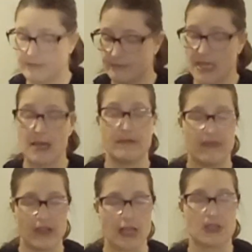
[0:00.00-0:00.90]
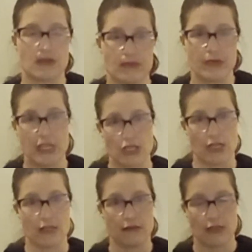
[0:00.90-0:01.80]
hip flexor
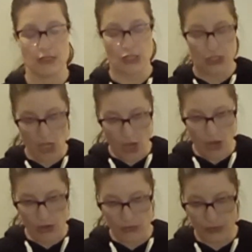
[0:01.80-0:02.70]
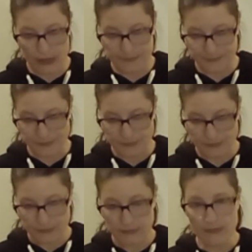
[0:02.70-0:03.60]
region. So
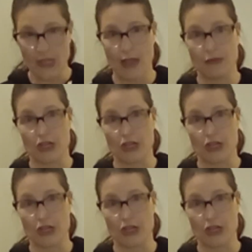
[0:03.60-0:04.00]
I'm going to